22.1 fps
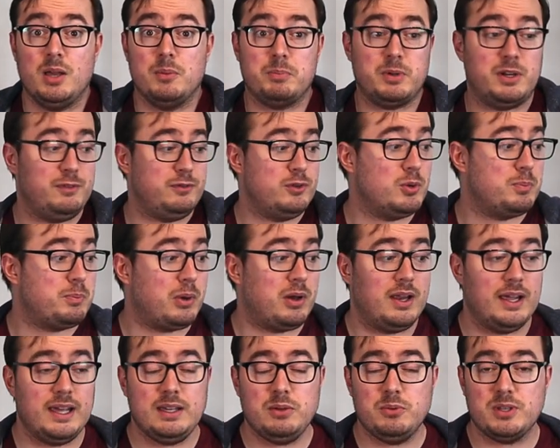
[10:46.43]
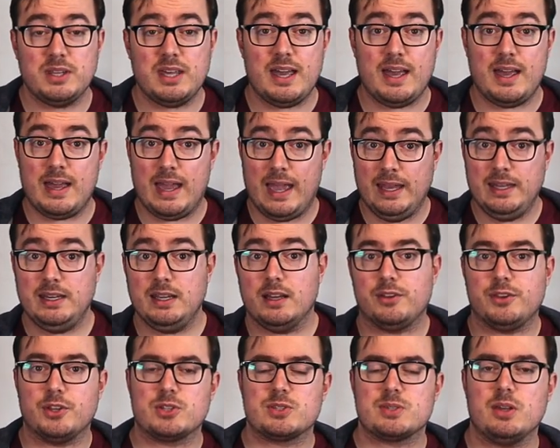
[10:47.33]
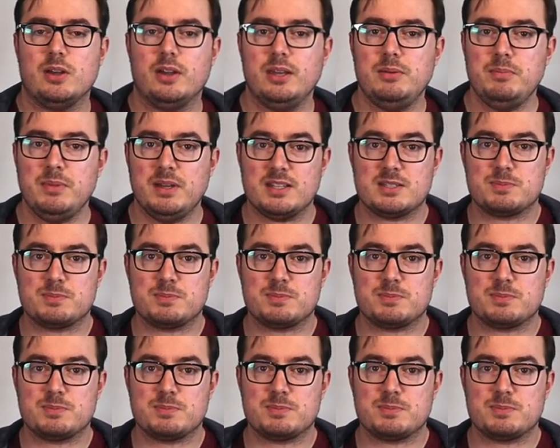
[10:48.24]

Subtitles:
but if you're playing with it at any other time,